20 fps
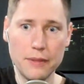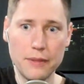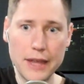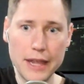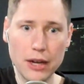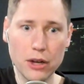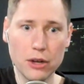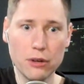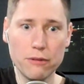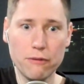
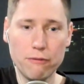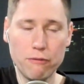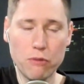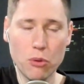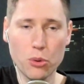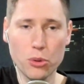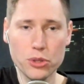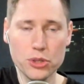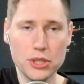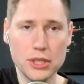they are
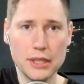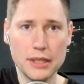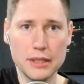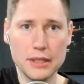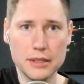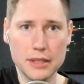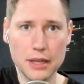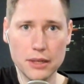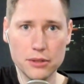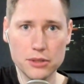forcing
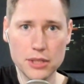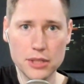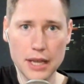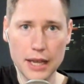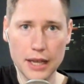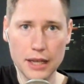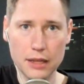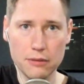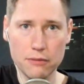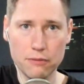Intel's
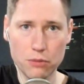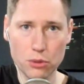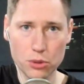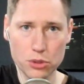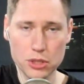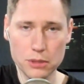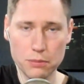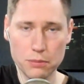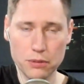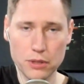hand,
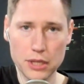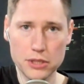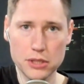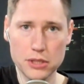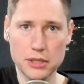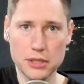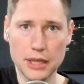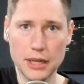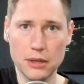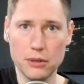forcing
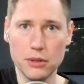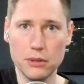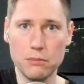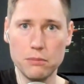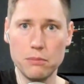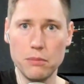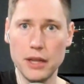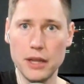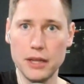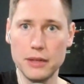prices down,
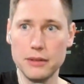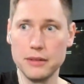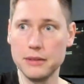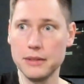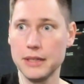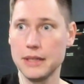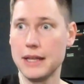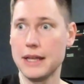and and